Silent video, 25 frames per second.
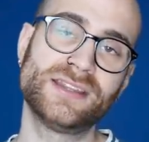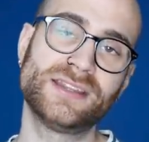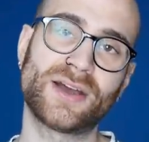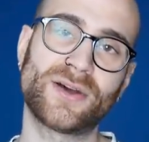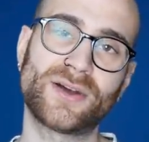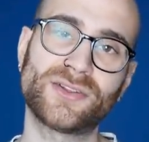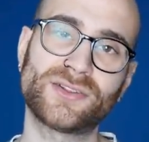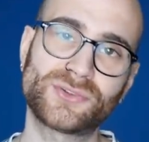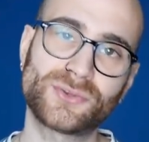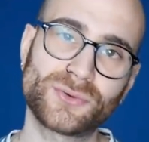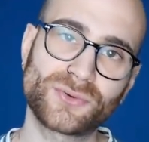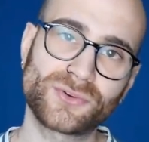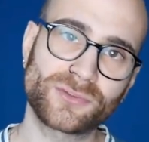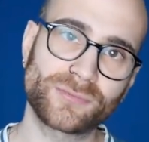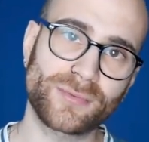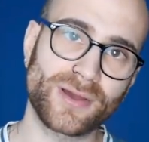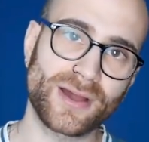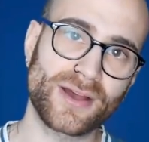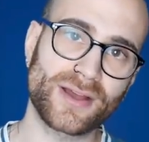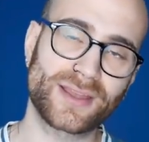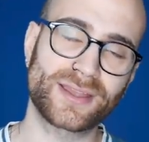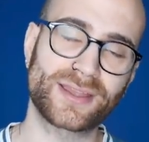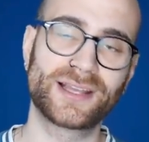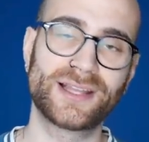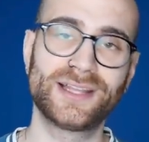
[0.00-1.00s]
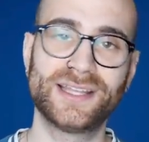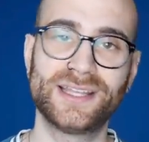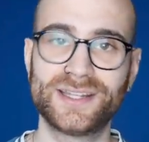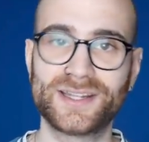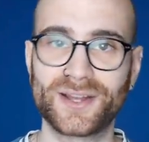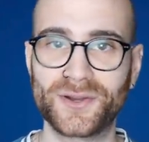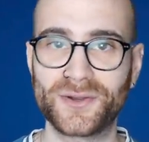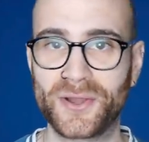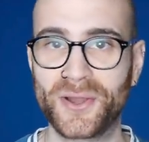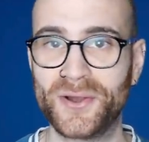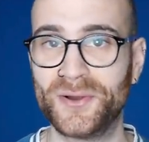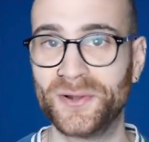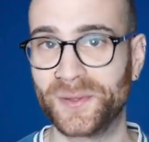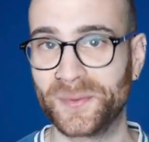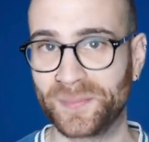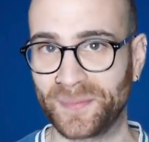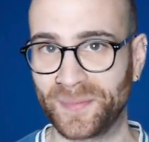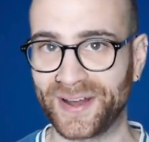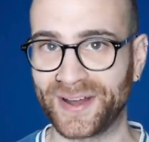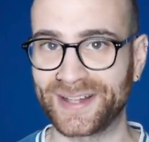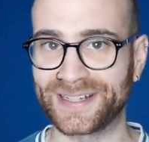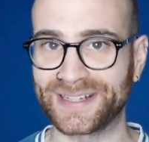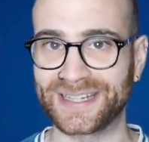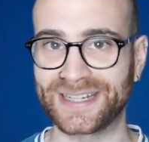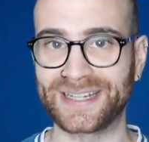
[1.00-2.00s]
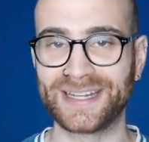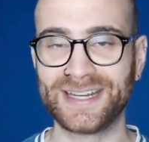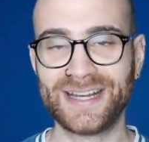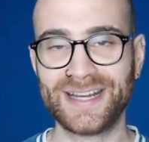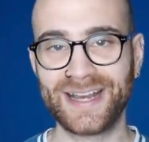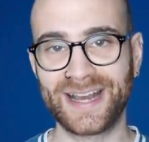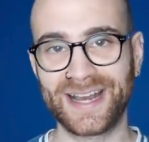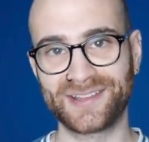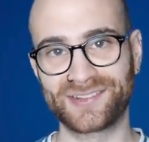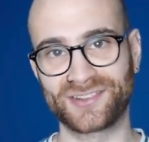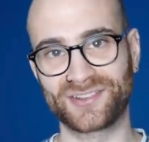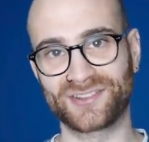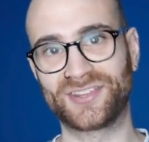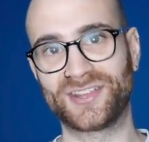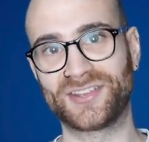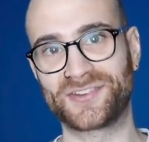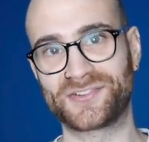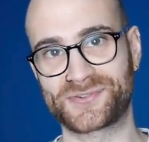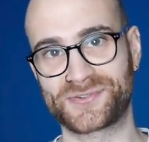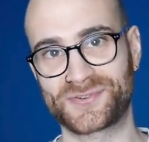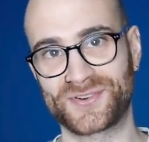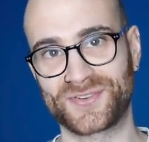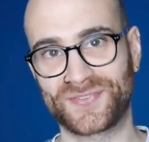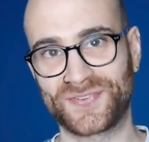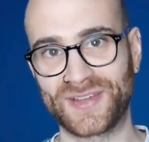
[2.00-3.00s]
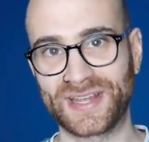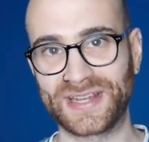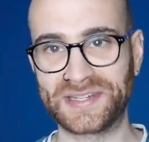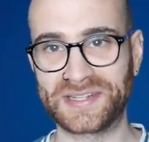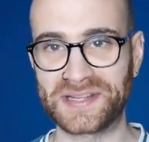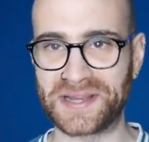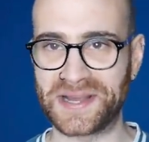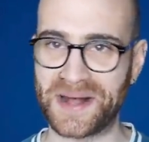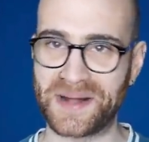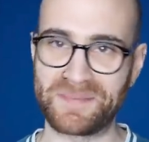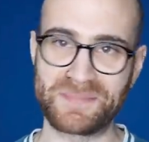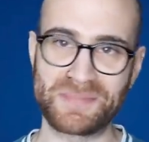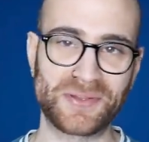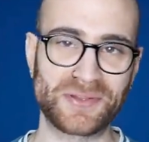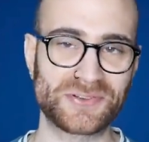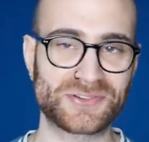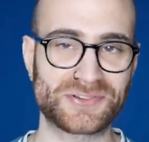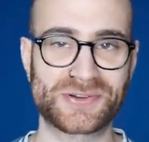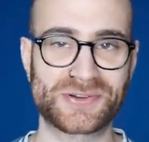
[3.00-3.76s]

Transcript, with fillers: Now it talks about Kalidou Koulibaly as a central defender. I'm not